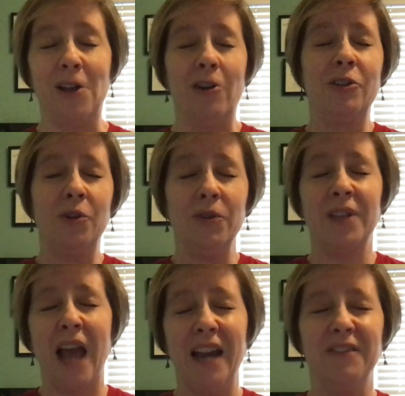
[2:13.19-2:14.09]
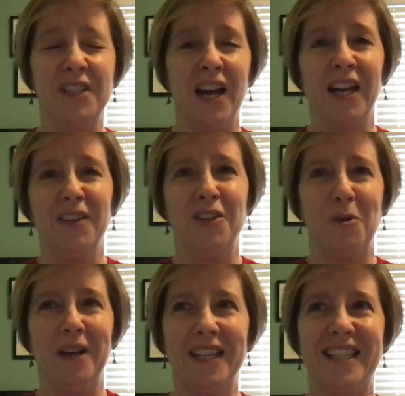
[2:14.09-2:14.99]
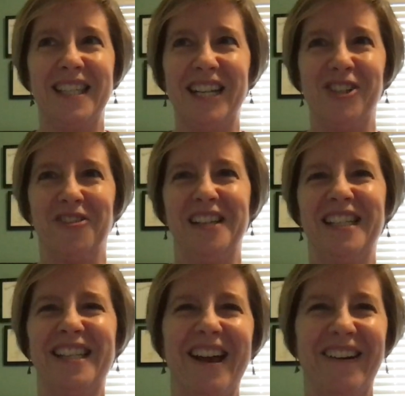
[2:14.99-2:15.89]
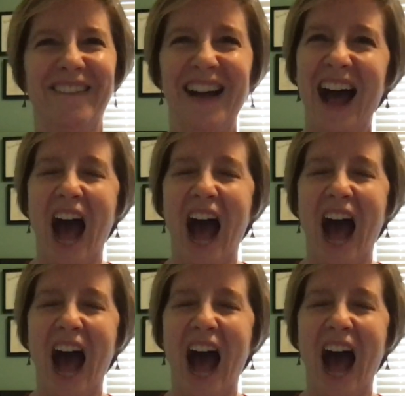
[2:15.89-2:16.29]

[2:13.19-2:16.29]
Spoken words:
Our school's kind of stuck in the 20th century, so